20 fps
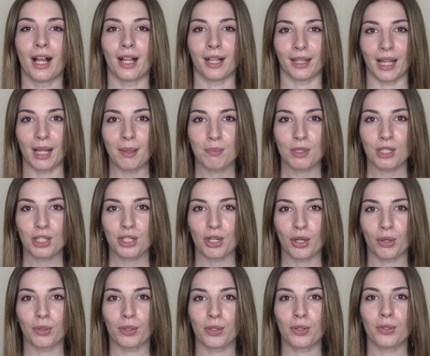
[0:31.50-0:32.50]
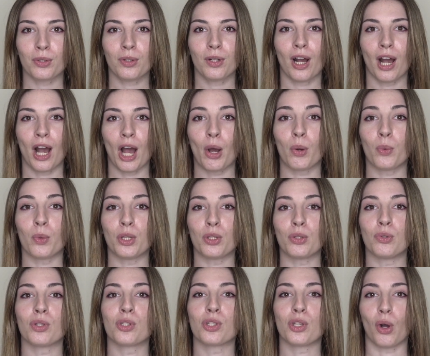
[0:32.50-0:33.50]
Let me show you how we
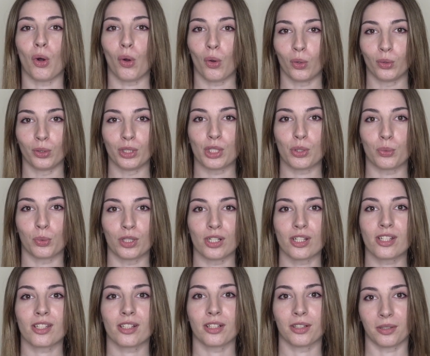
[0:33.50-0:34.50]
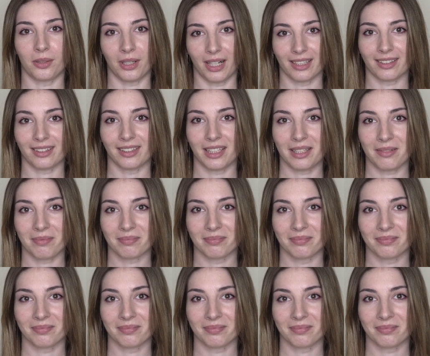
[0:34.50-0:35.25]
use all these words correctly.